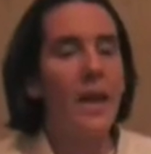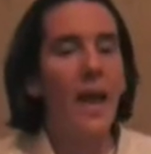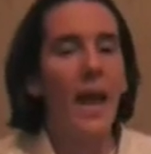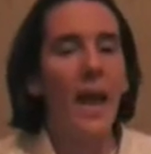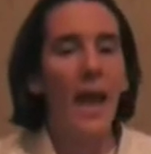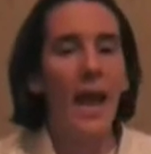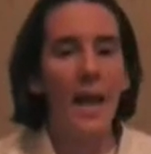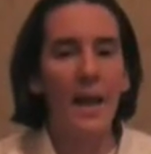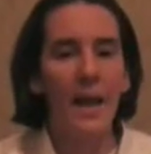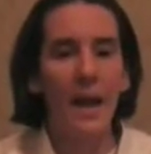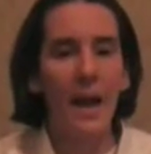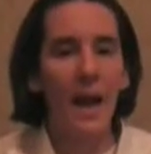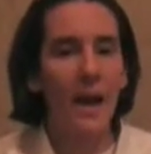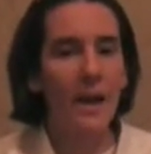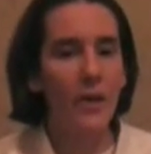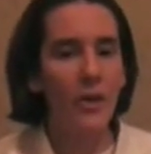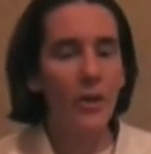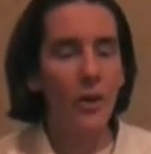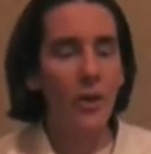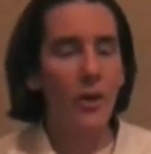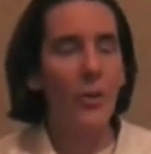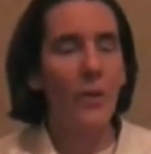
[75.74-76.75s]
and
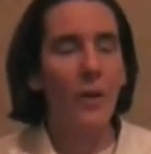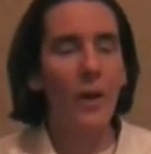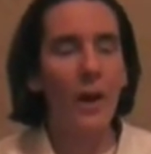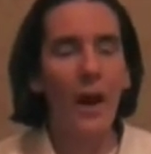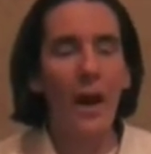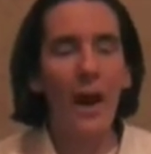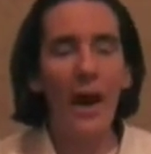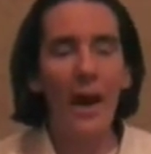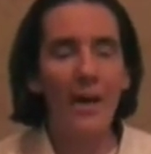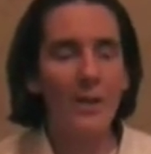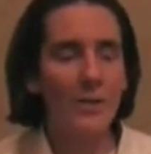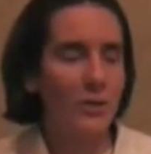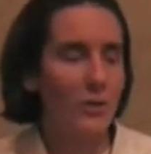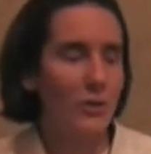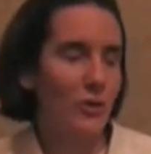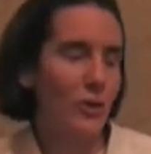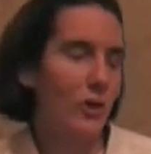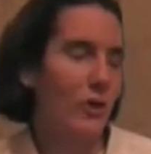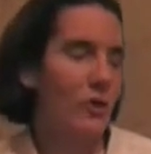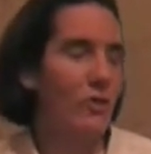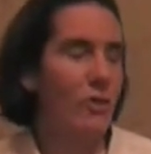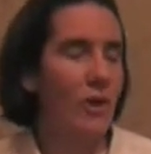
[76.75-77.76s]
I just
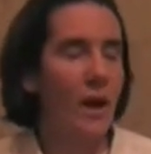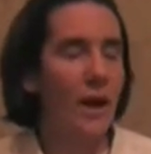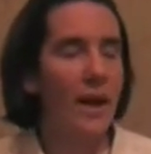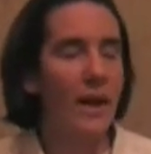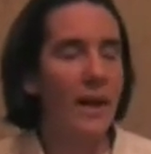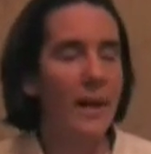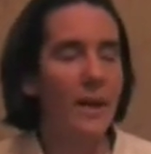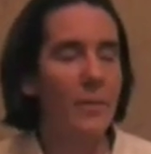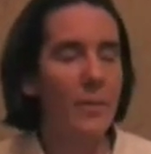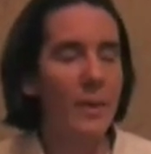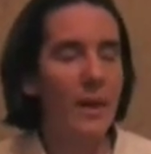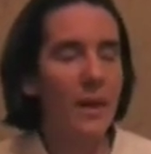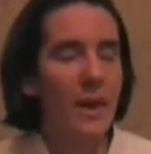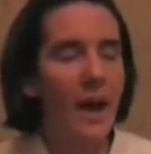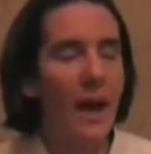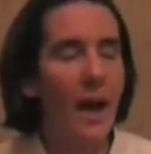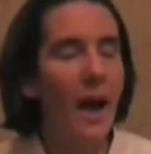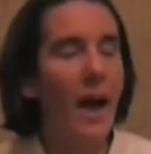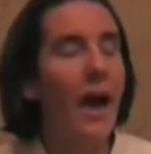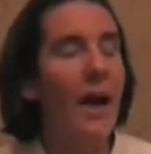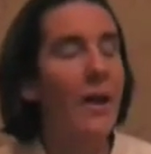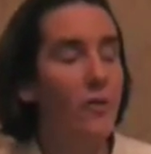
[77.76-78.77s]
started crying. I mean,
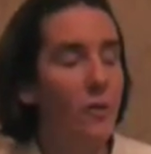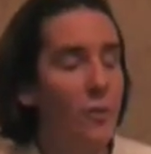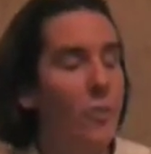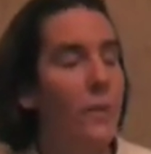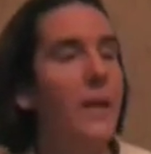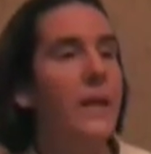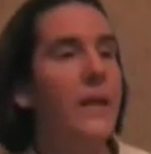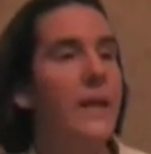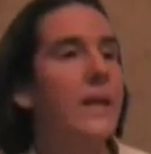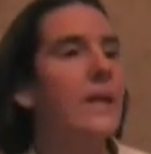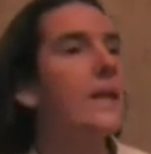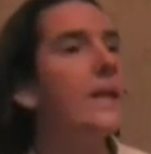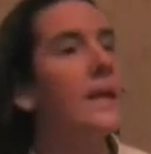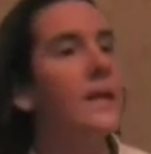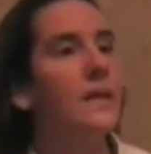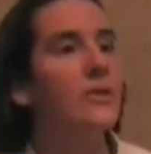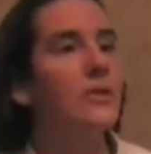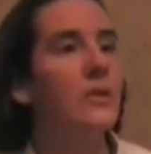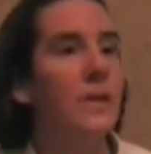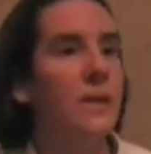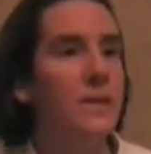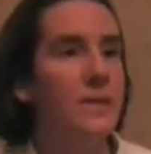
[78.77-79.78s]
I've been in
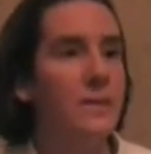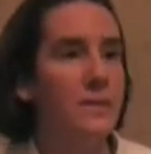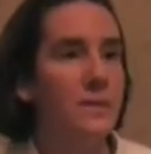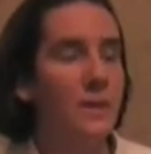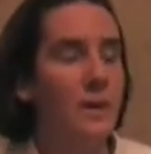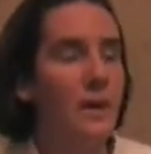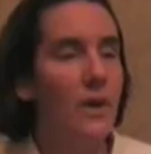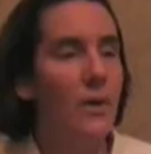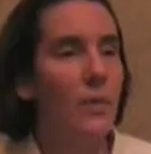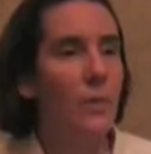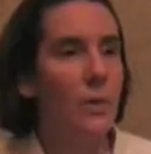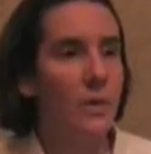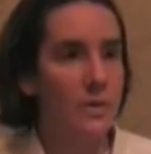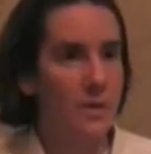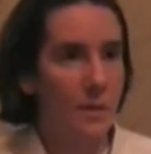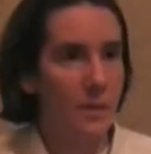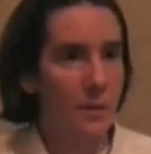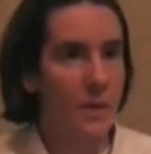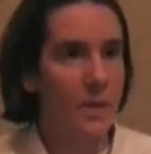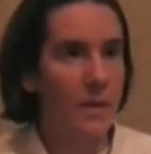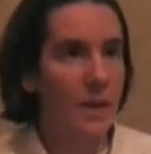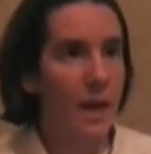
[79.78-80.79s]
kitchens where
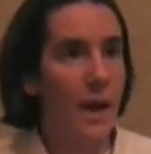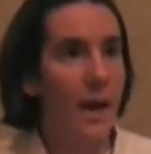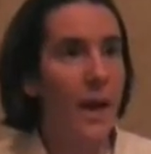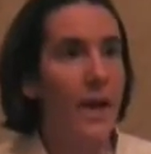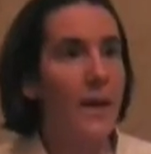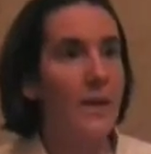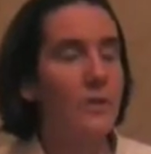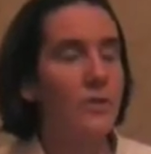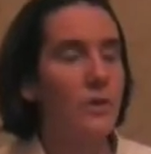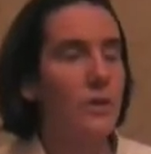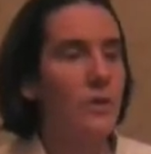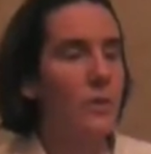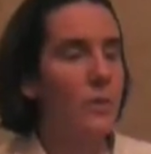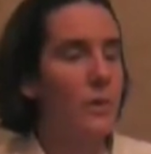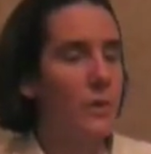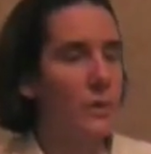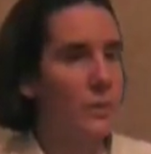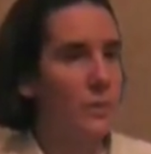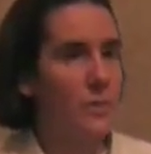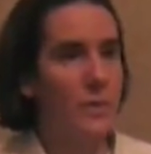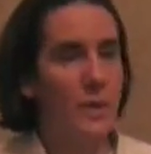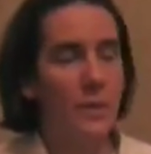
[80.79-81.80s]
someone dies, or
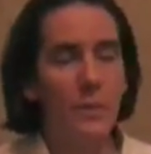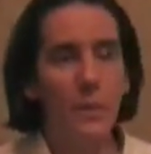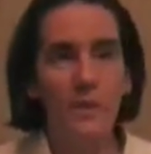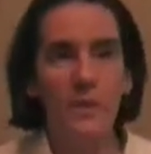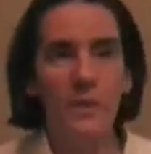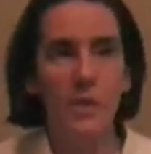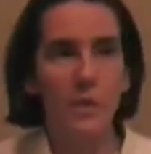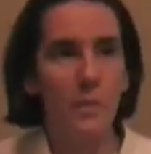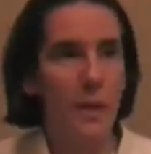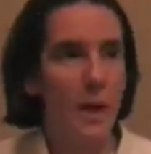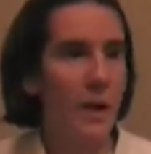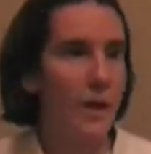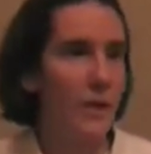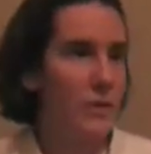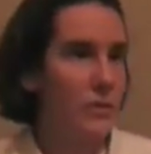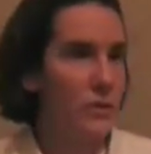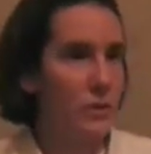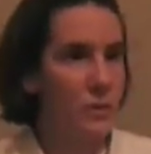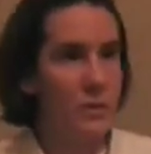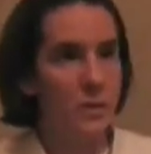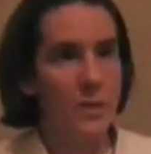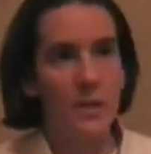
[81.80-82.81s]
where someone's spouse
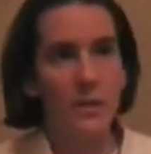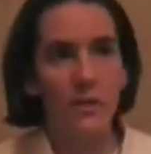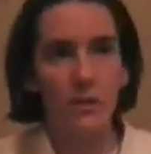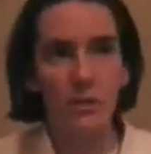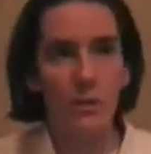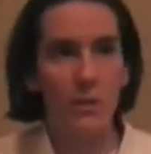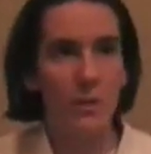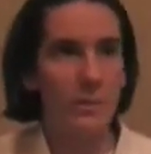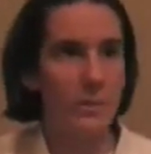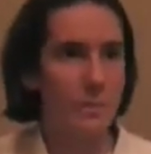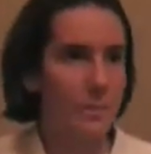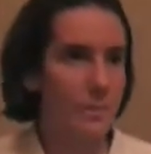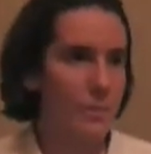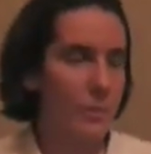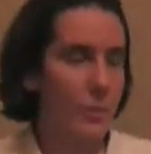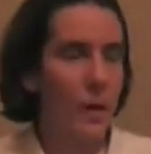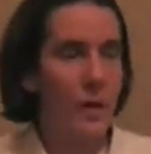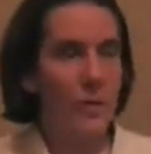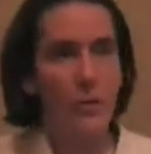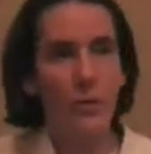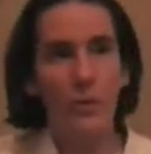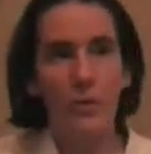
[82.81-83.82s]
or sister or
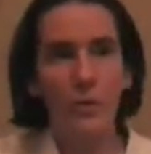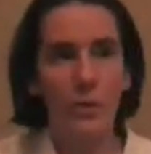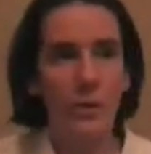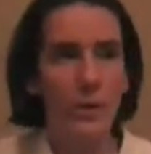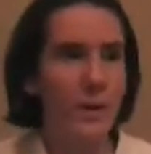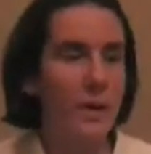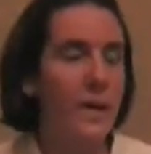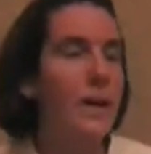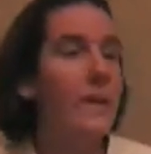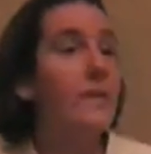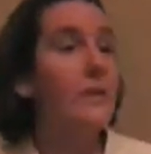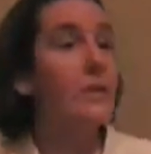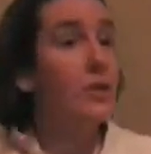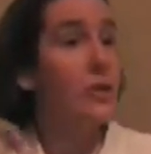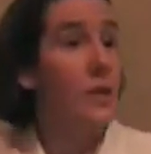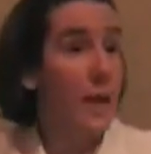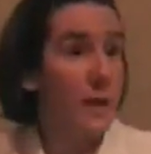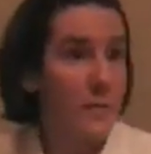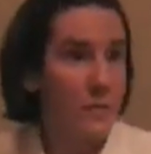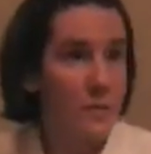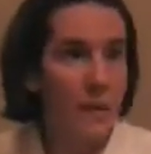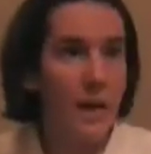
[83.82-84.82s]
brother or the
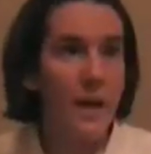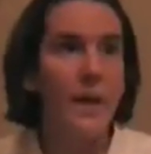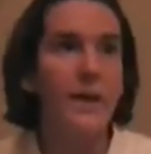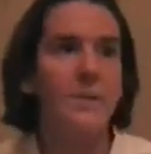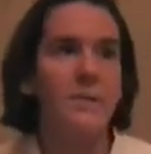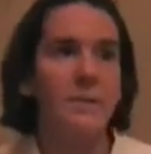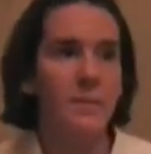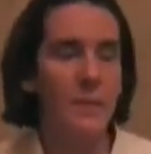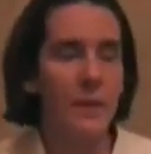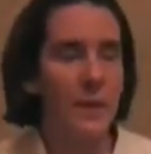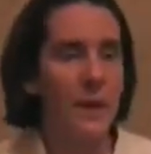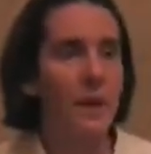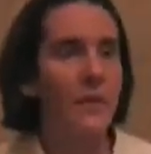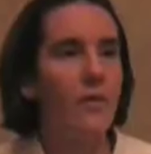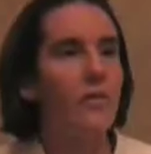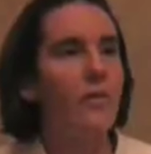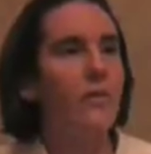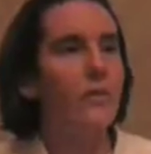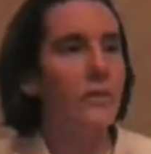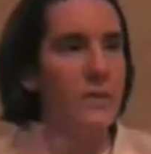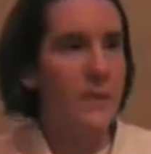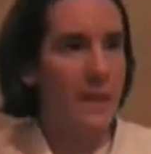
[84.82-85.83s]
chef dies. I mean,
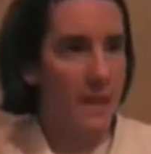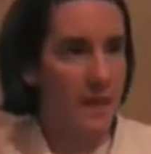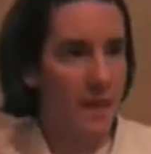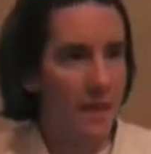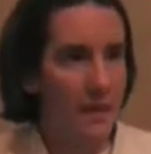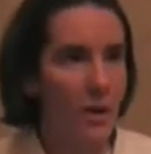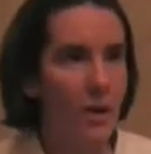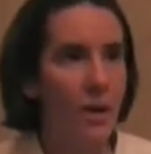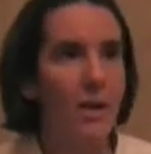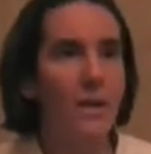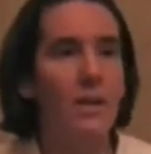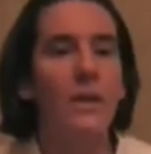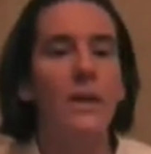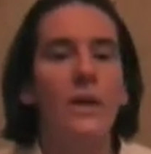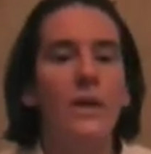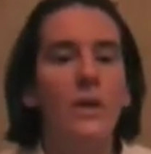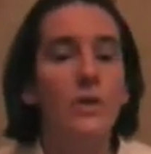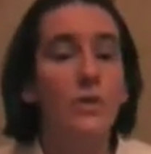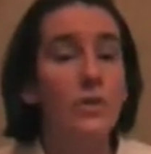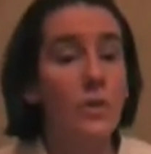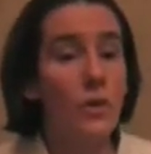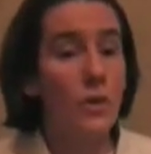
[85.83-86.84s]
I've seen it all.
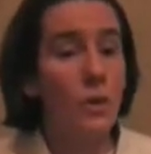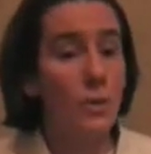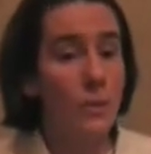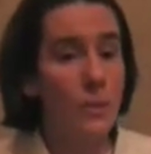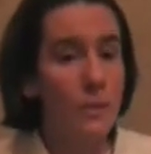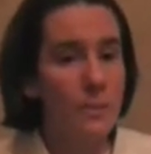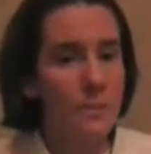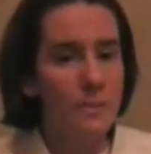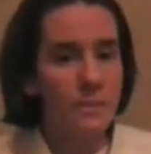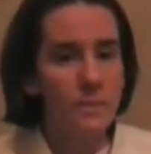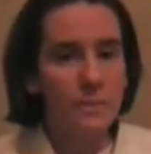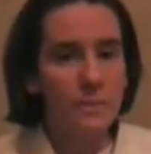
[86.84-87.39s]
So